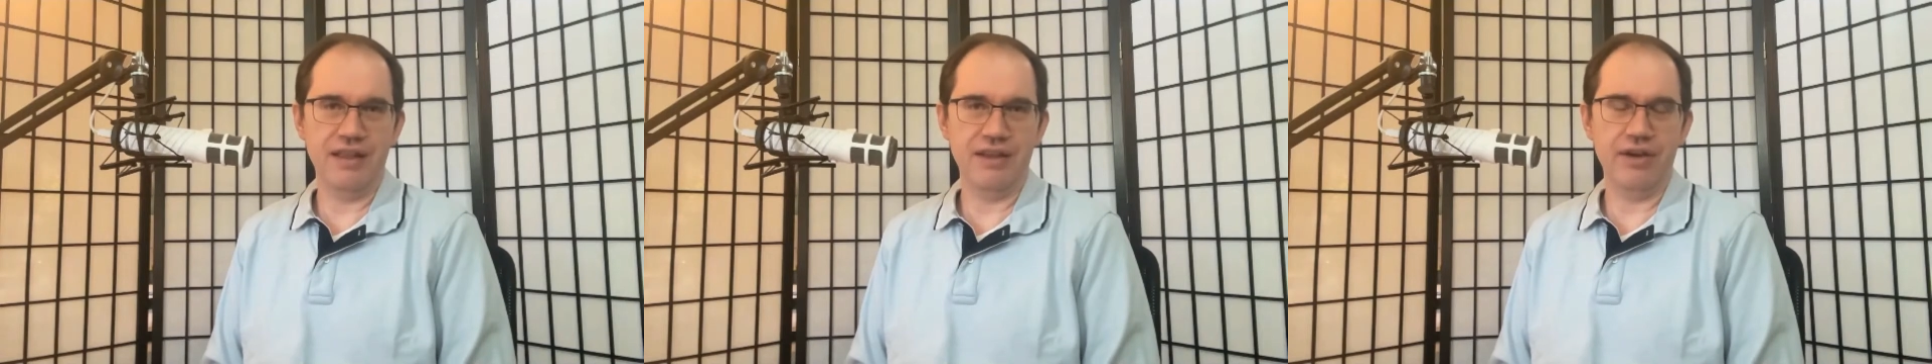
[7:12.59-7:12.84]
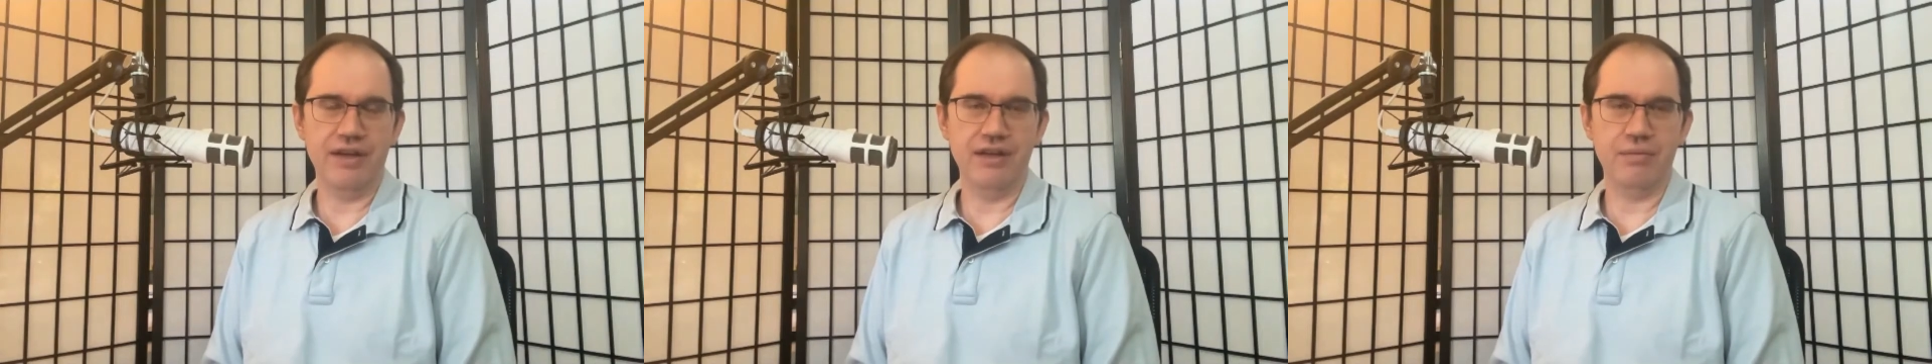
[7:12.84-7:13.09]
that
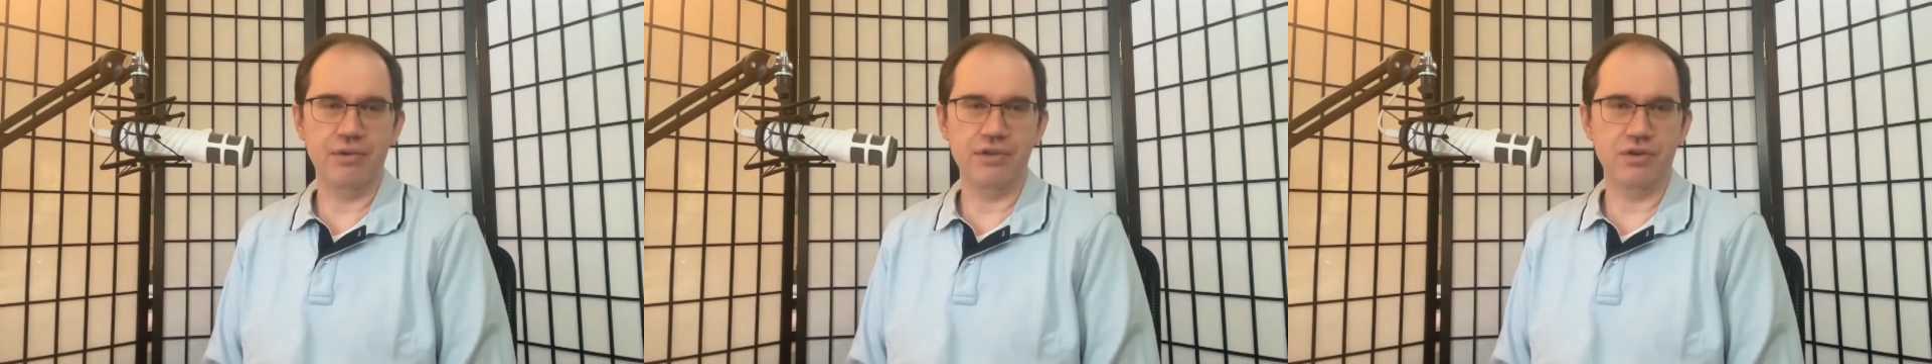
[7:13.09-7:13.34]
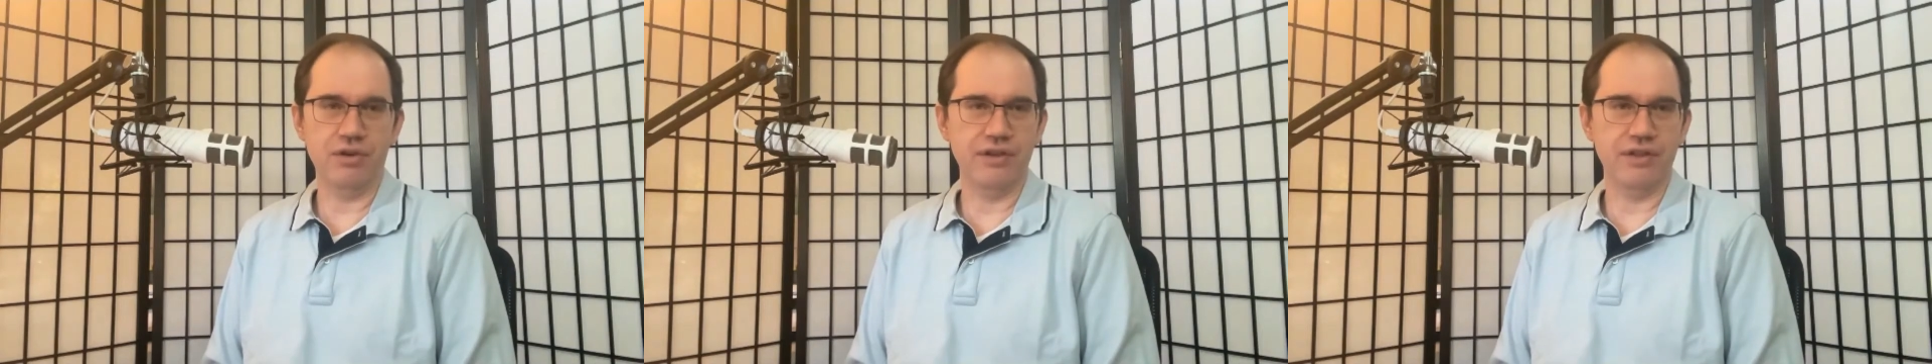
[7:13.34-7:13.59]
you end up with
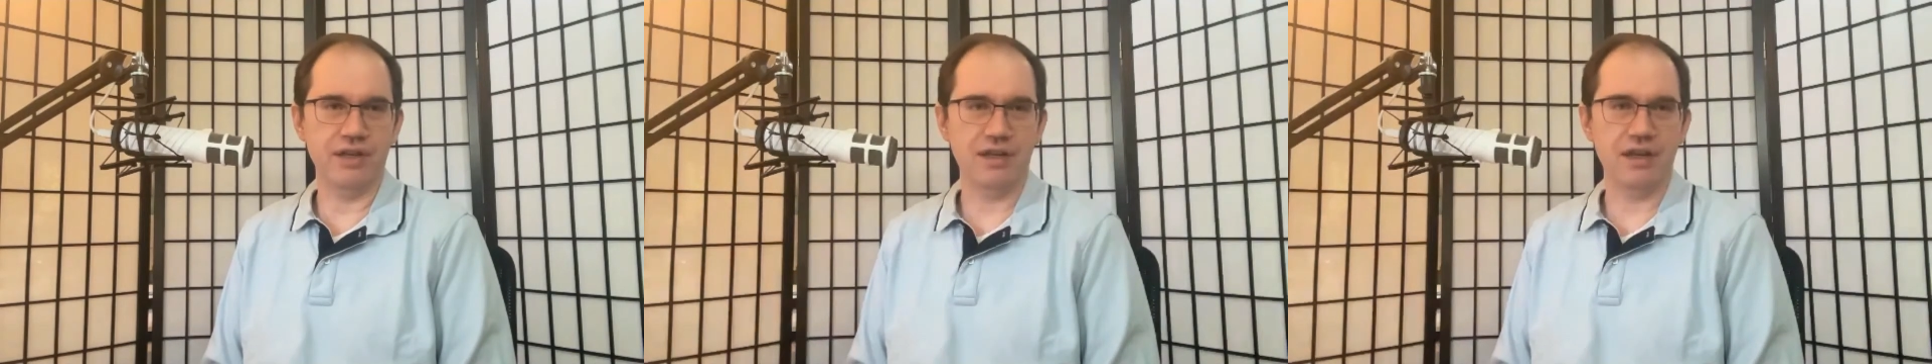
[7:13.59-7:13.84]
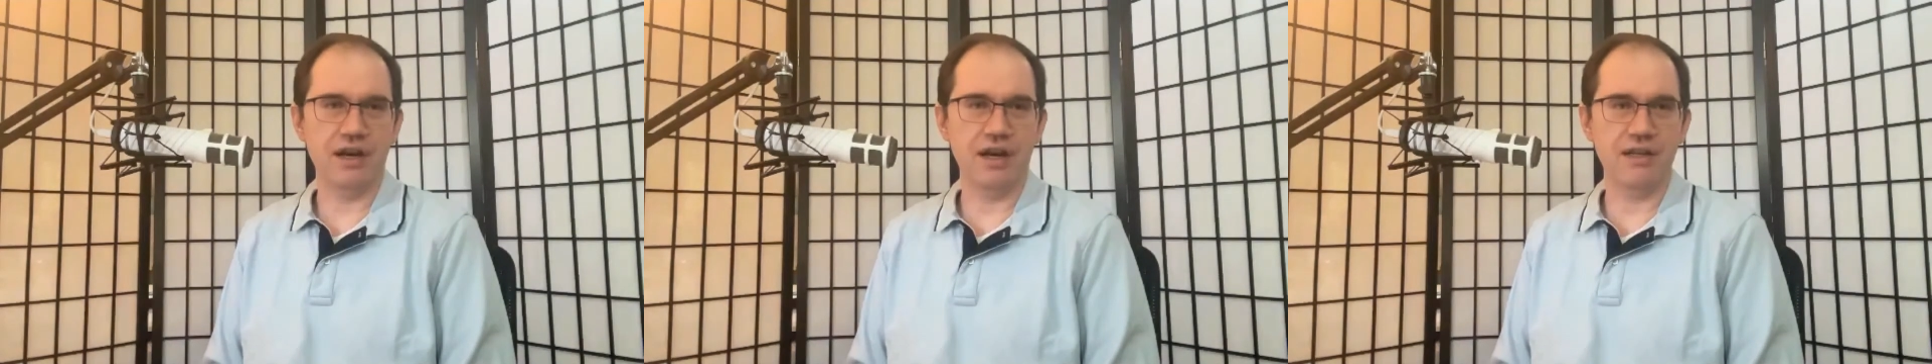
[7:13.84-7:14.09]
sort of the
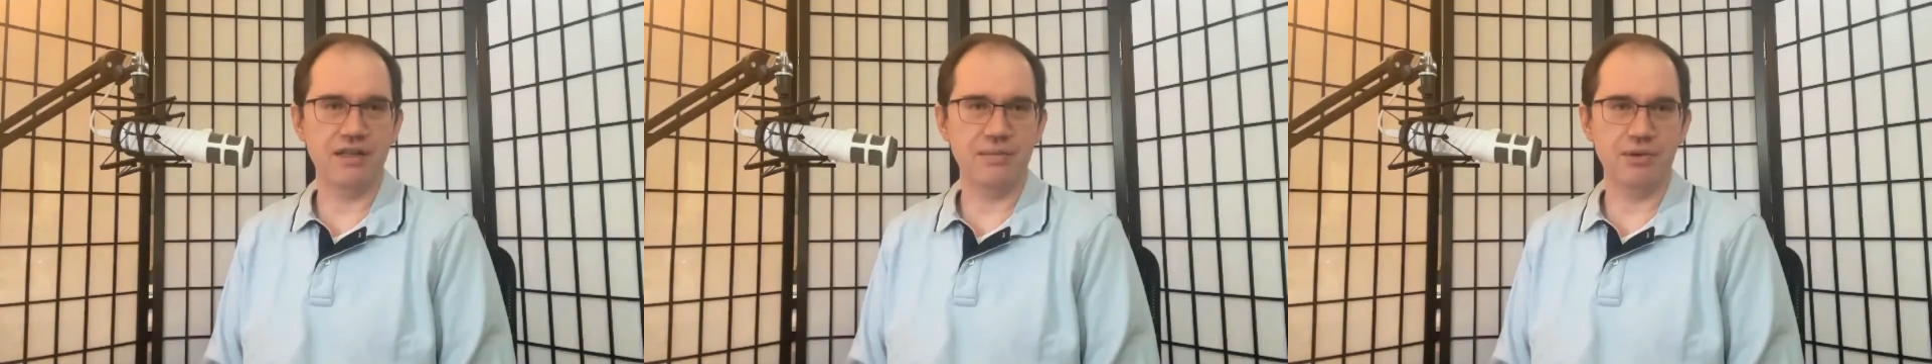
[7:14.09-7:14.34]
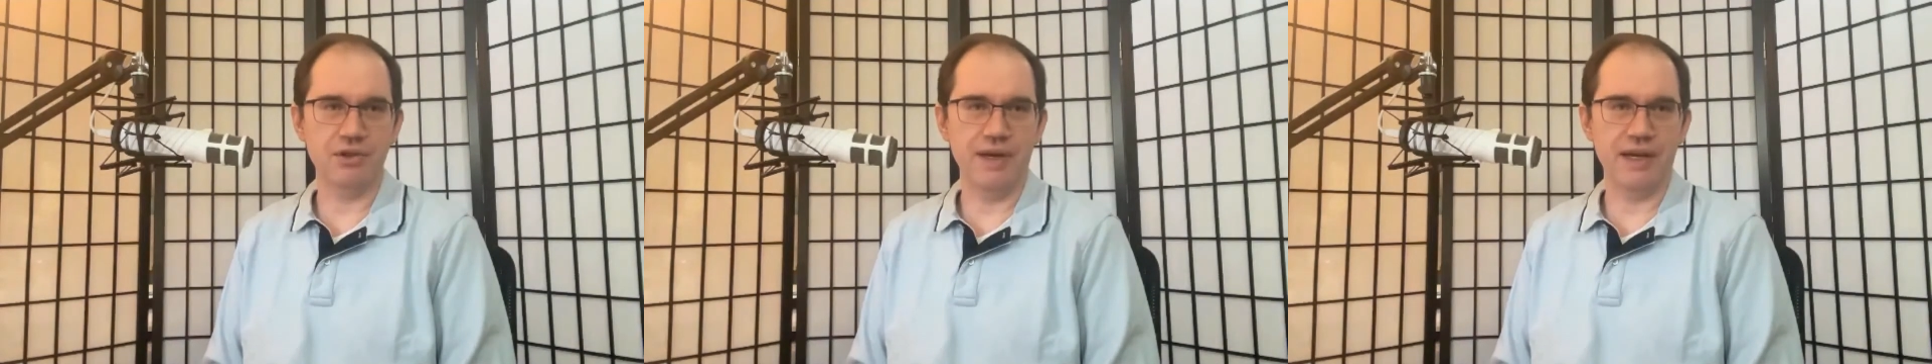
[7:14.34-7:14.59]
sunk cost
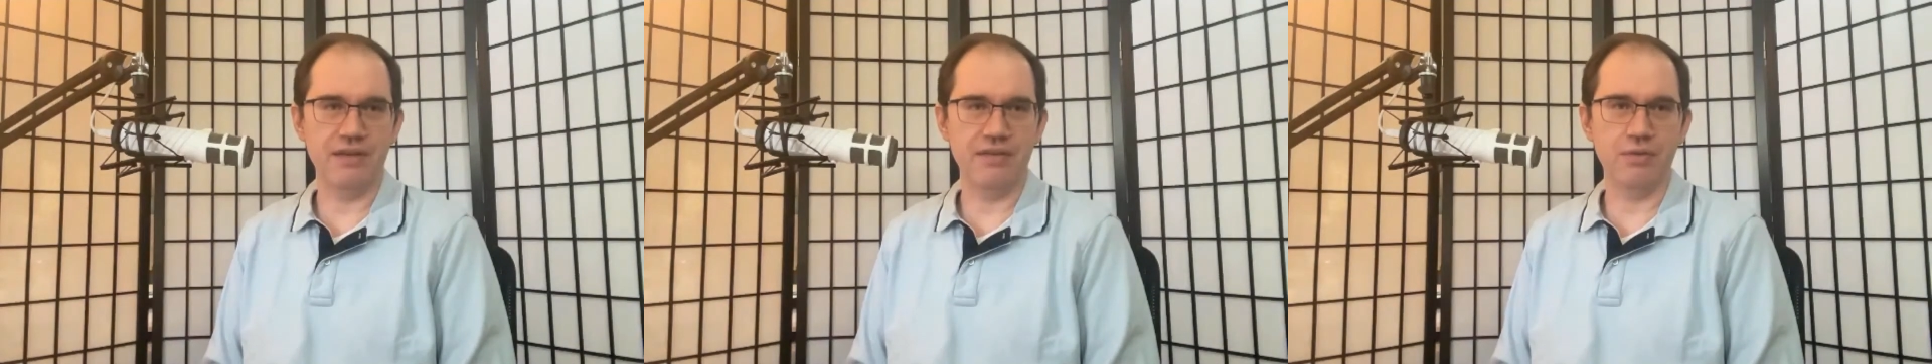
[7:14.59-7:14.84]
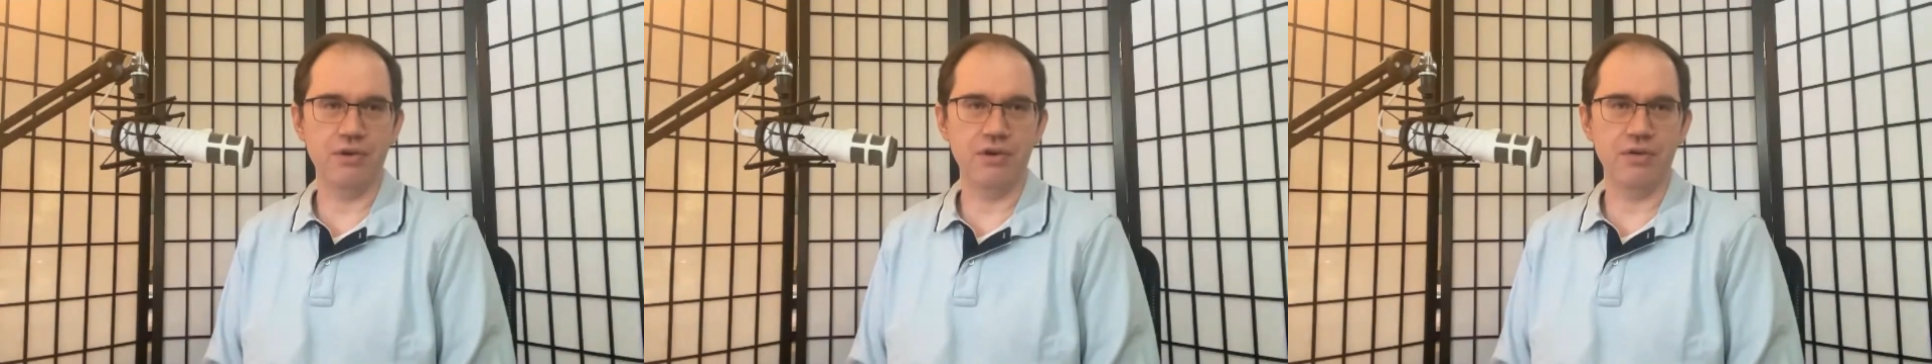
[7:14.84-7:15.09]
perspective of
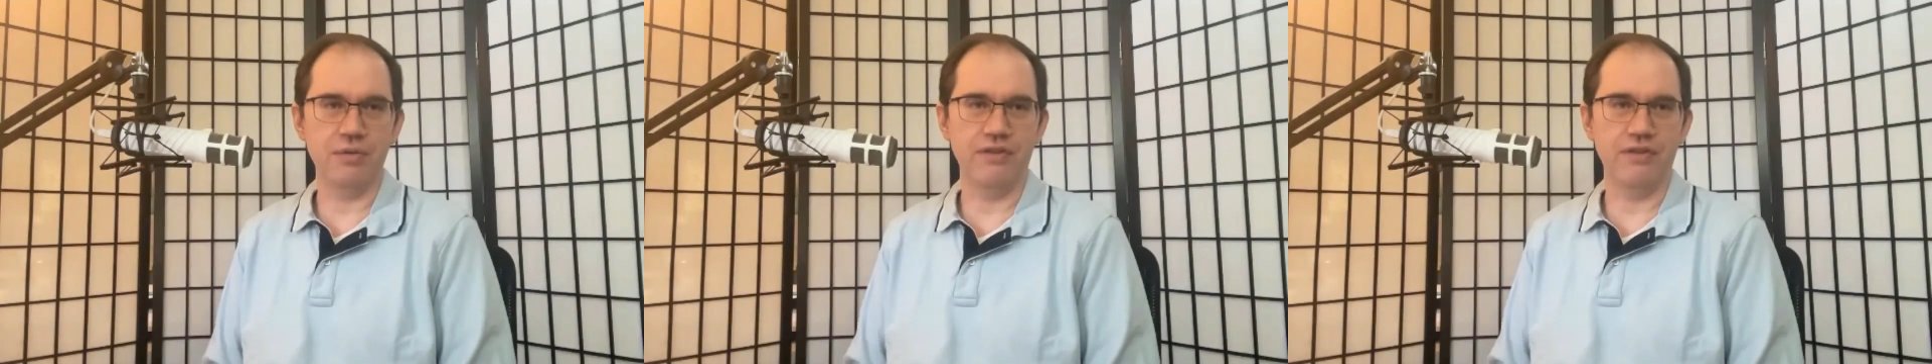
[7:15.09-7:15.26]
the world.